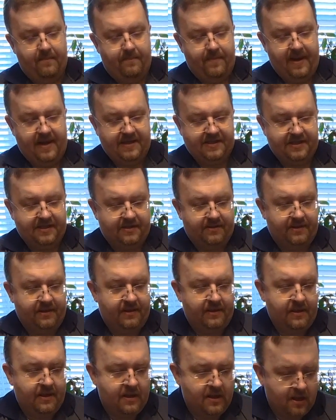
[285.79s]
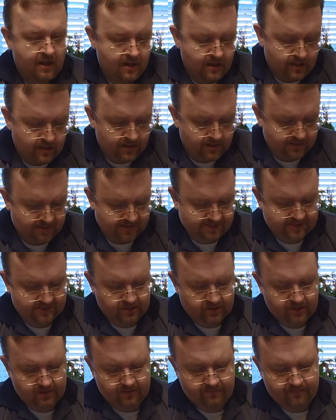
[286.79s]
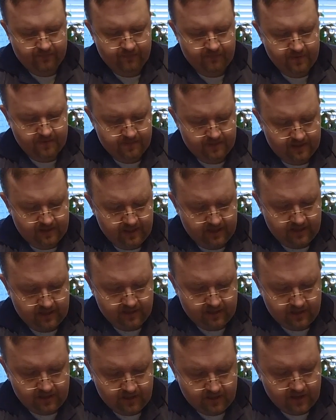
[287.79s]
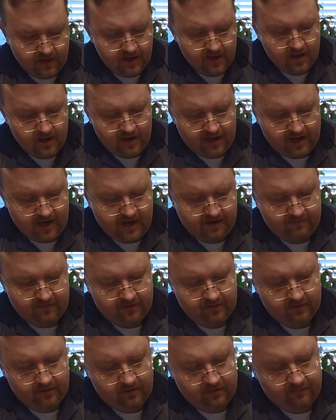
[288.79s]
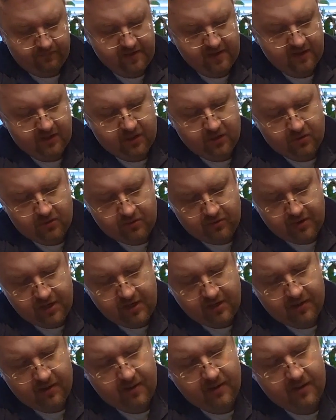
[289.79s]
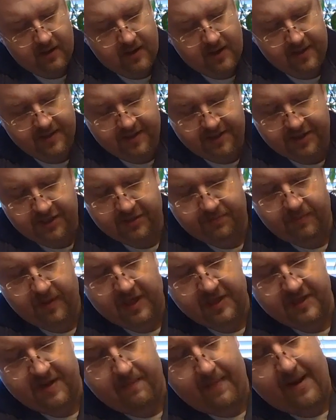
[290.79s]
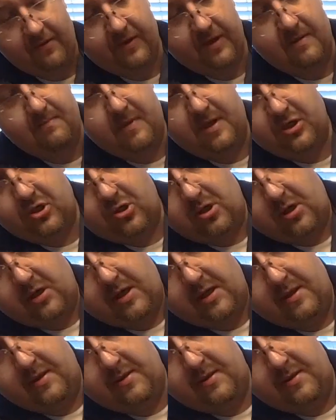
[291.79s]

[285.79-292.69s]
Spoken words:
basically, let's start from the beginning here. I have a little Velcro here. That's just because I mounted my truck